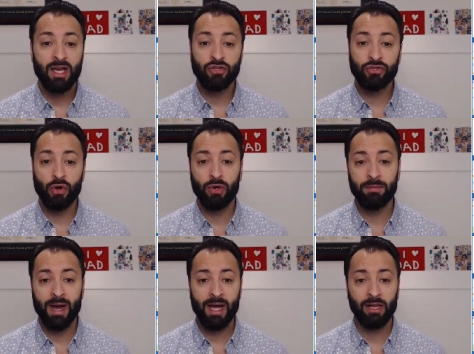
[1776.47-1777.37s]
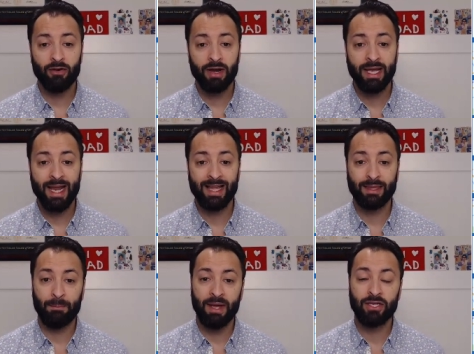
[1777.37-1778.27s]
sodium hyaluronate at the
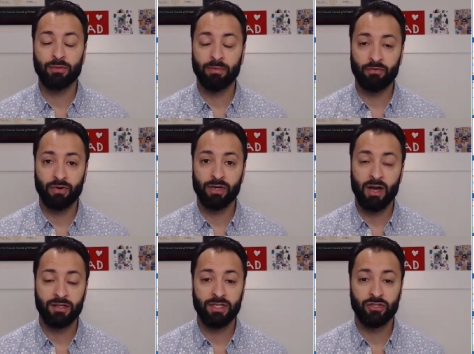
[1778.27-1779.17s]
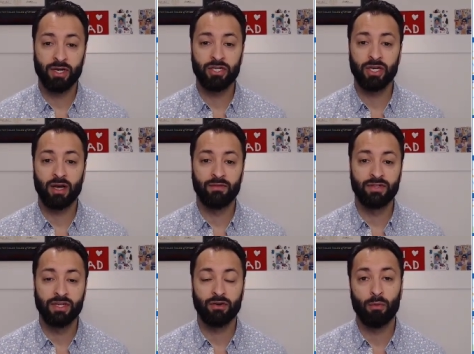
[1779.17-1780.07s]
patient-preferred concentration of
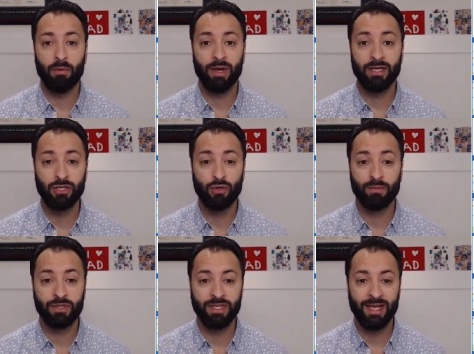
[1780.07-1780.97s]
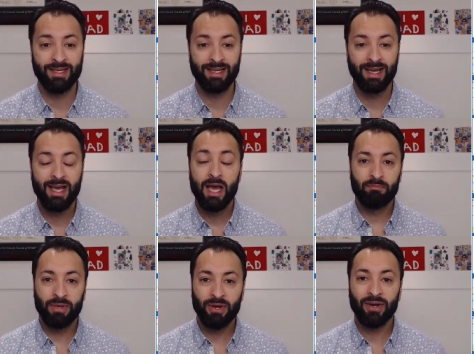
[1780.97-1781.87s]
0.2%,
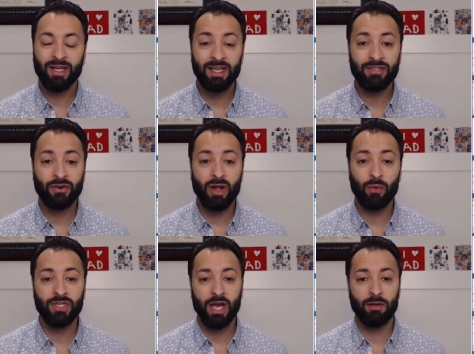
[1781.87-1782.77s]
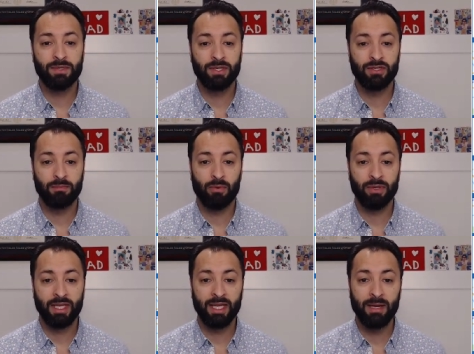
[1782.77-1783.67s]
pure glycerol, which helps to
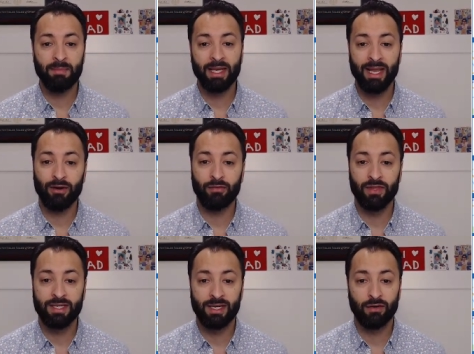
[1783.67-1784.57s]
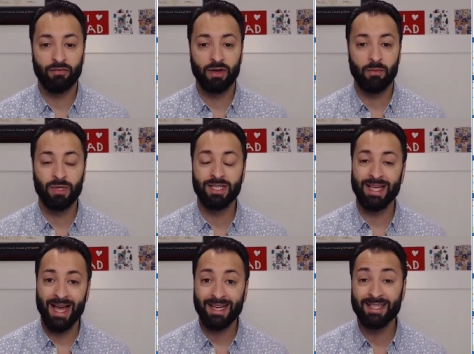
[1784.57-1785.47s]
support the lipid layer of the tear film, which is
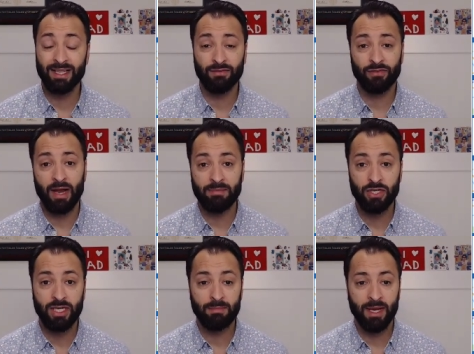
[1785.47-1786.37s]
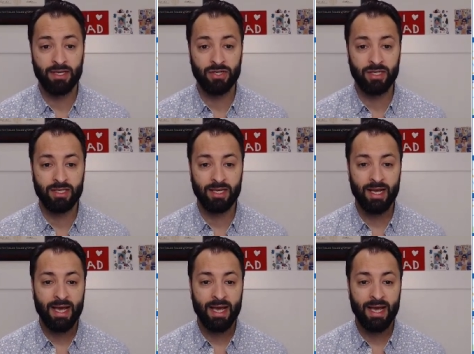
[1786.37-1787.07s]
excellent for MGD patients,